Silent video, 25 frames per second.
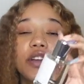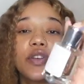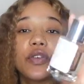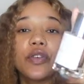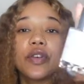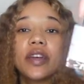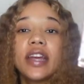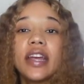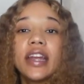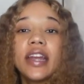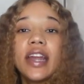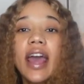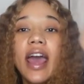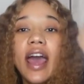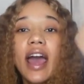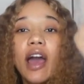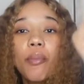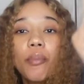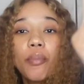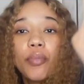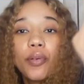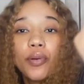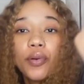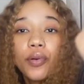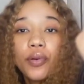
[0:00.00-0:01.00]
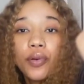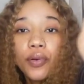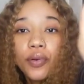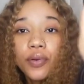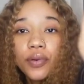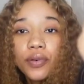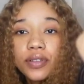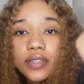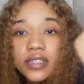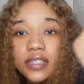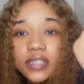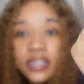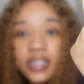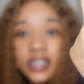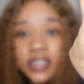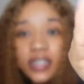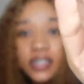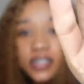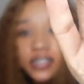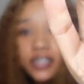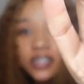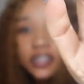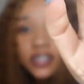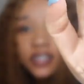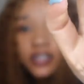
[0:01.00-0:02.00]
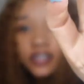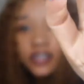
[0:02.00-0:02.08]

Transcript: green apple scent.